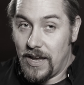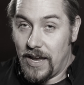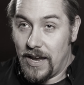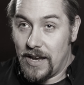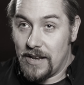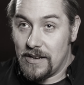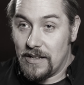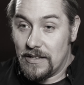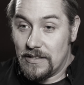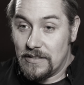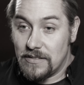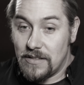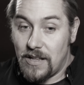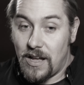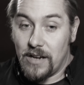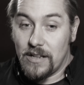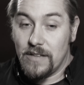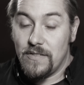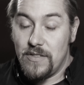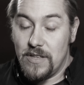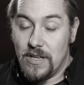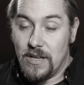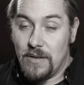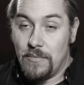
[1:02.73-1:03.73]
And a lot
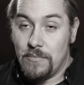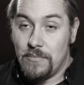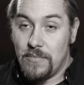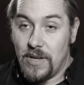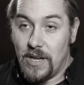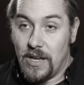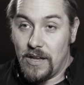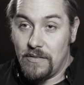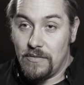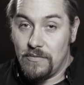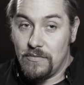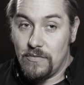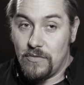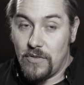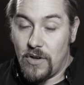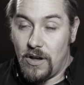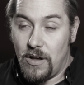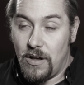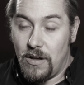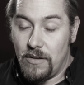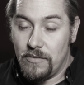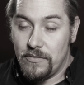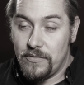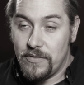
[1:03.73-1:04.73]
of them
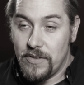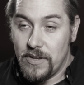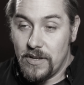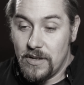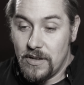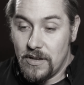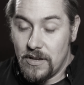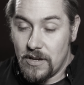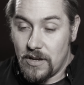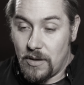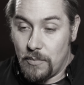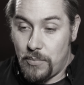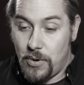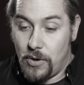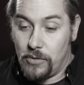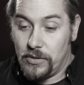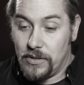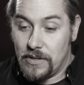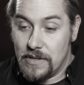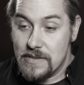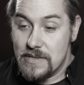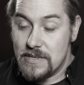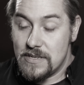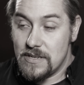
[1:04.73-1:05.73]
involve
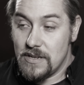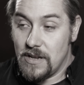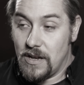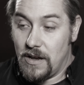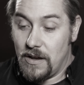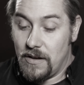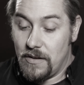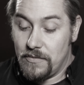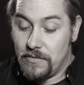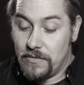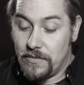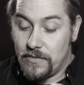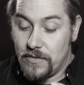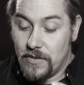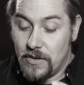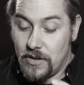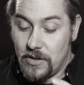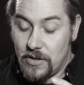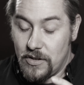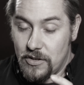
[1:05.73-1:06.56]
components of